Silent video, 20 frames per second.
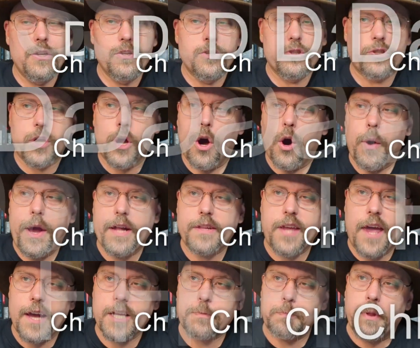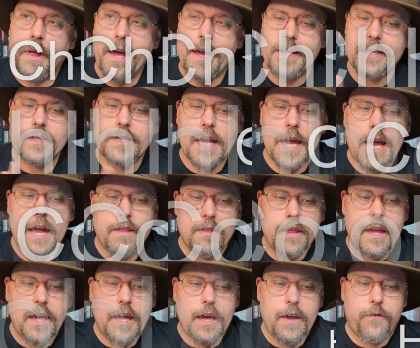So it takes place
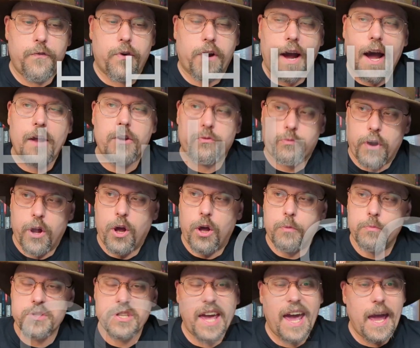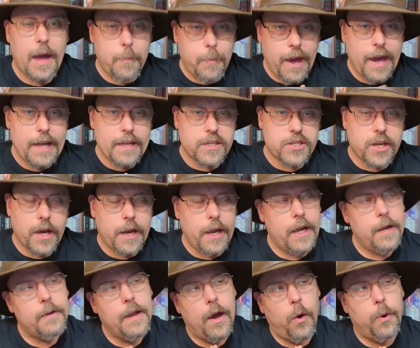in the Forgotten Realms campaign
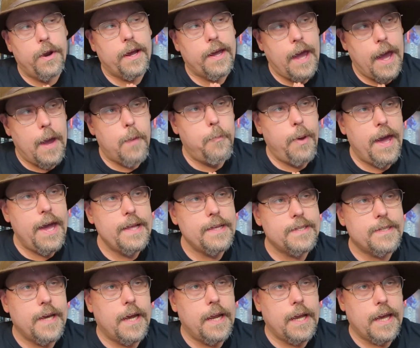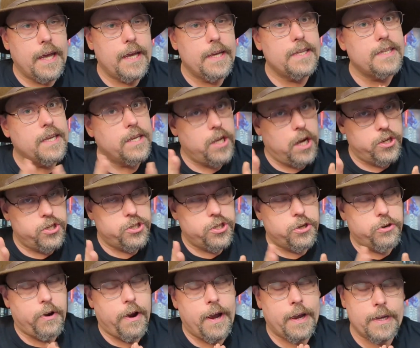setting. Now, what a campaign setting is in
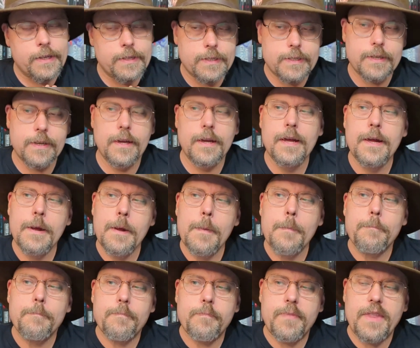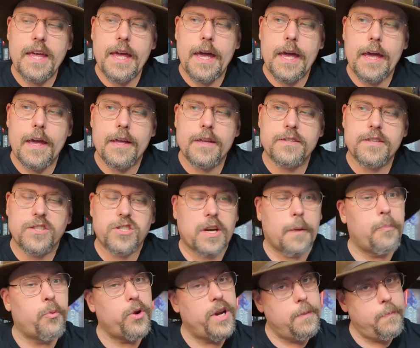Dungeons & Dragons is it's
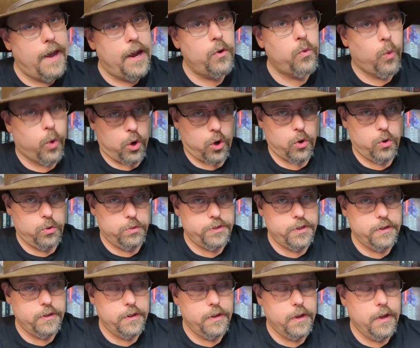like a pre-made world.